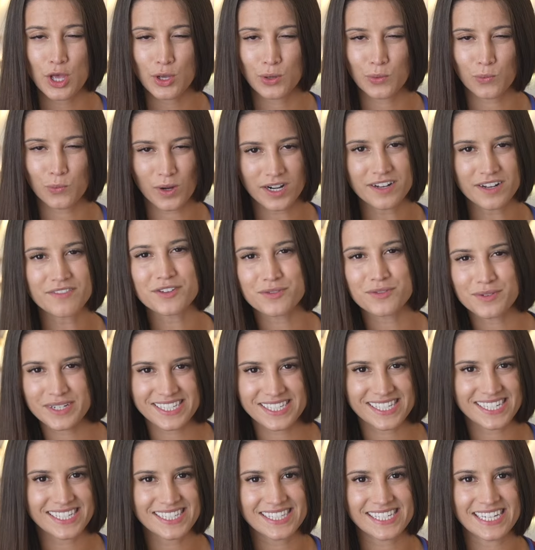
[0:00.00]
One of the
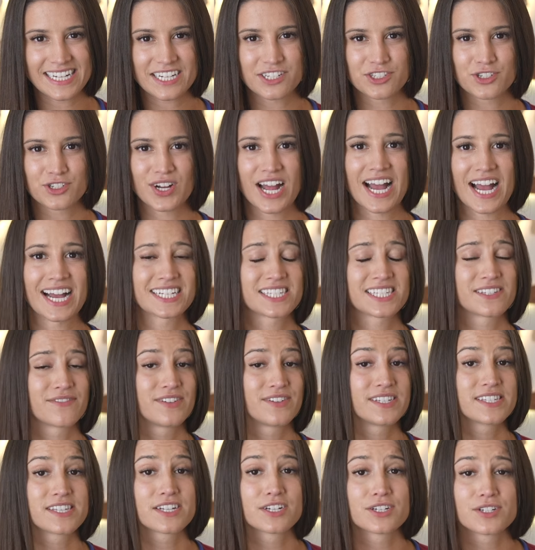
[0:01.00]
reasons it attracts
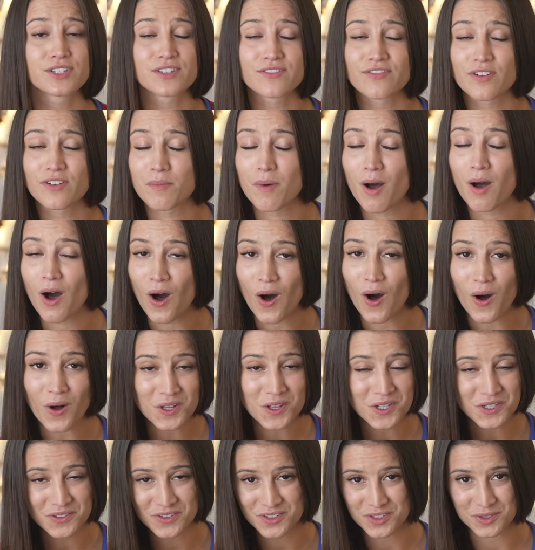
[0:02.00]
visitors from
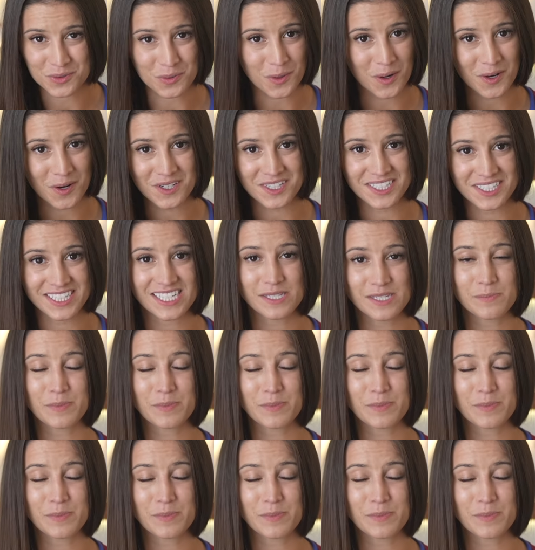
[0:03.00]
all over the world is